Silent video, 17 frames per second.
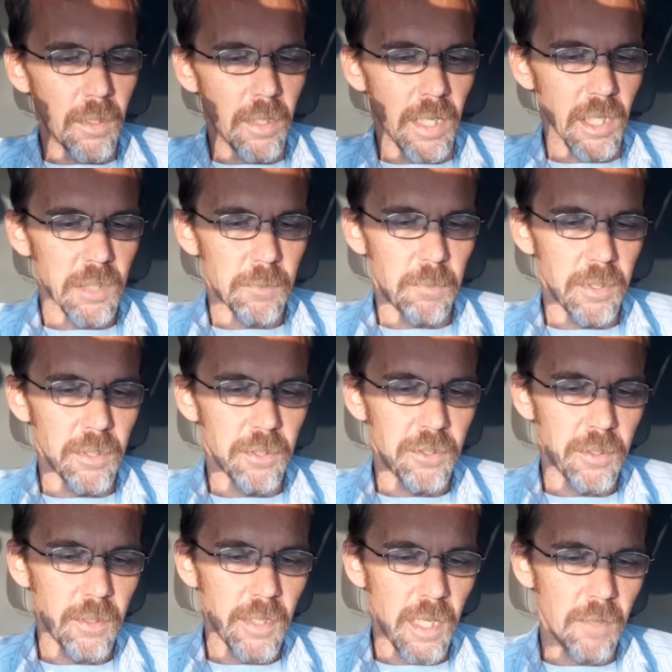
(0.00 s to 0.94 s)

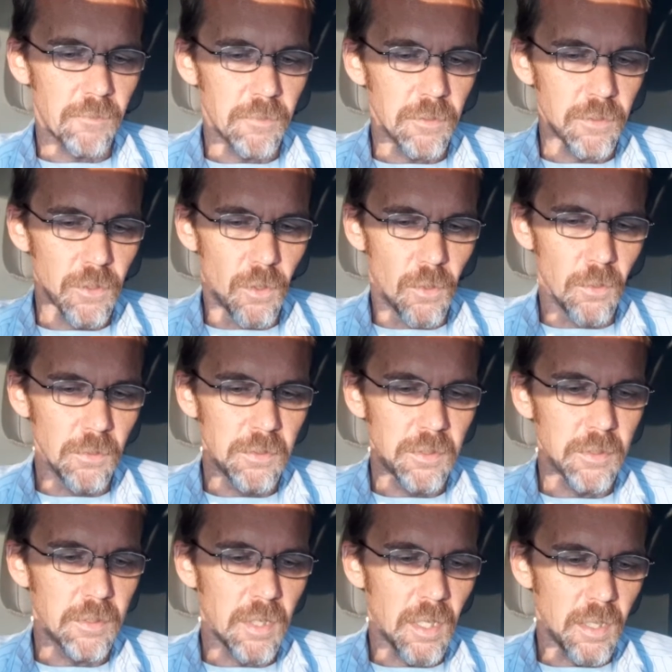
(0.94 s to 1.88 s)
Expedition Everest holds
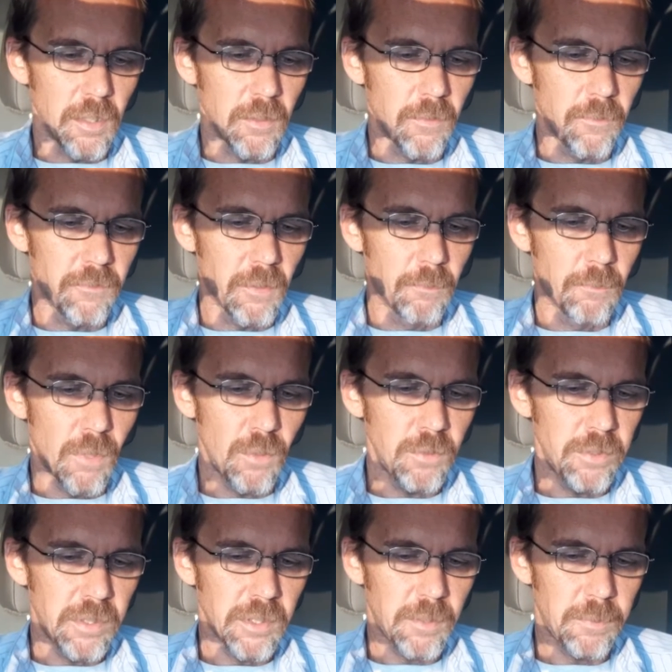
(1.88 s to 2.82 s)
the title of the
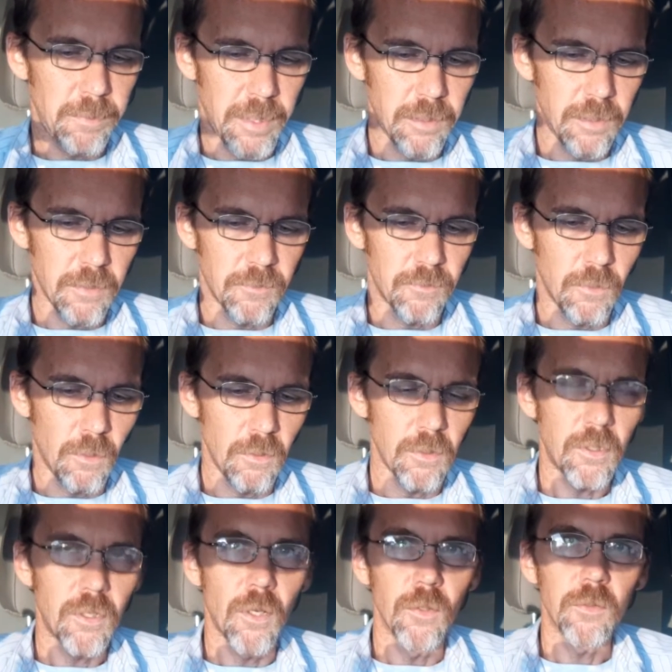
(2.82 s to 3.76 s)
most expensive
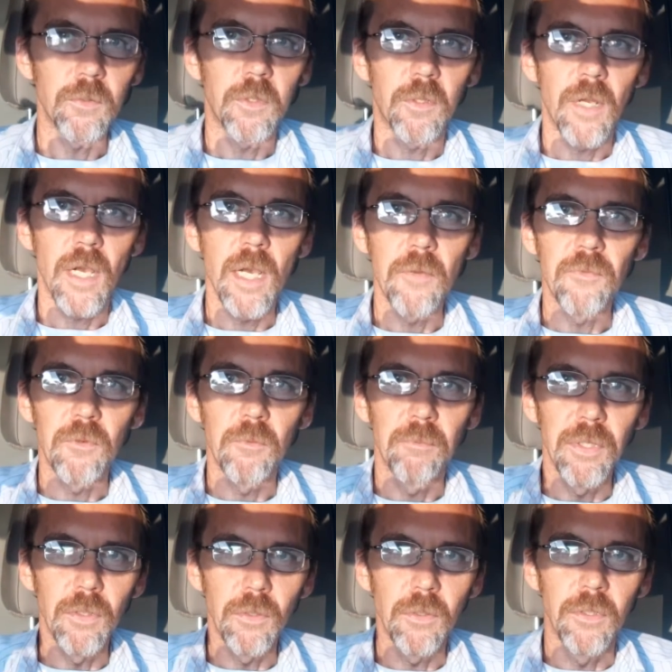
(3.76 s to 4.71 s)
roller coaster ever
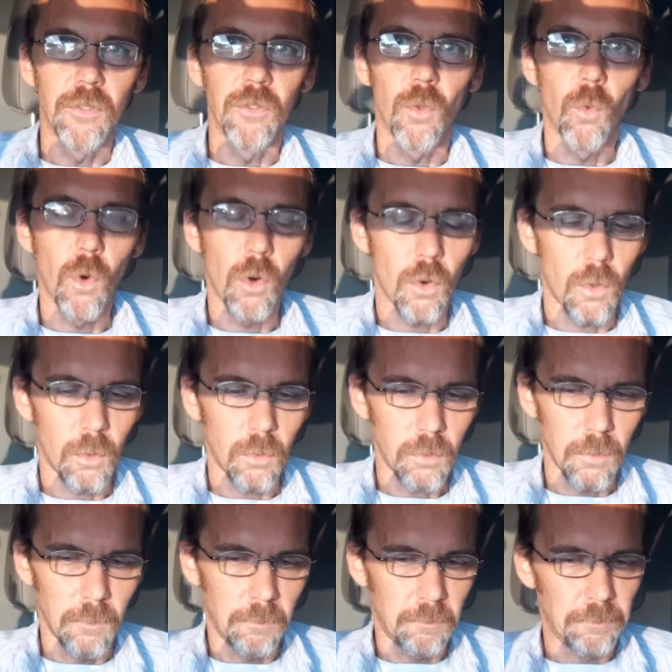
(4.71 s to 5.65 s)
built in the world.
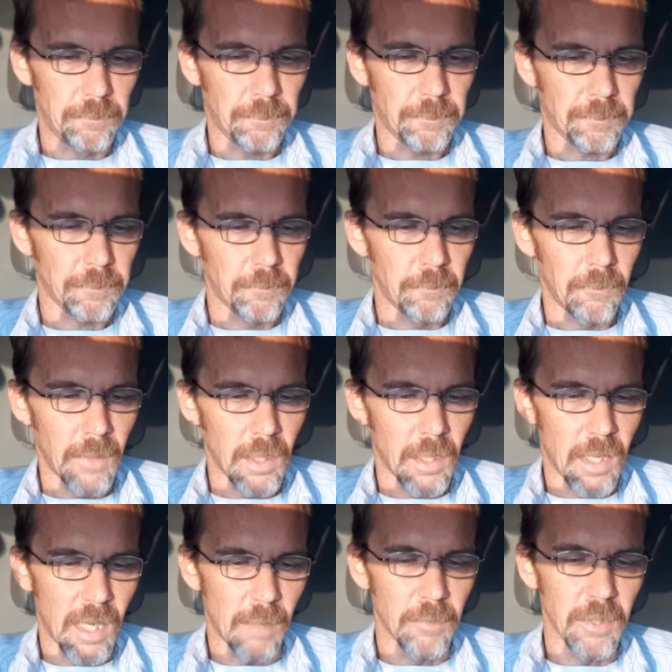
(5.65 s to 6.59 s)

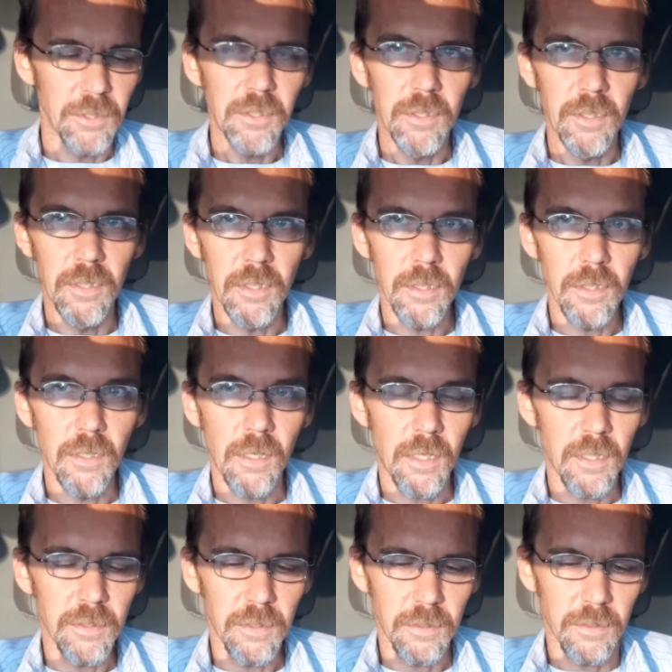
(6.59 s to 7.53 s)
How much did it
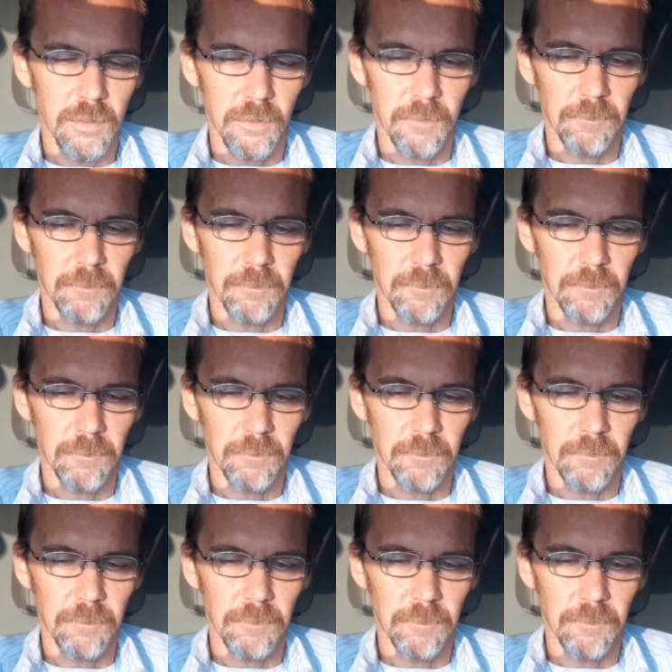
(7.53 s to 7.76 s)
cost?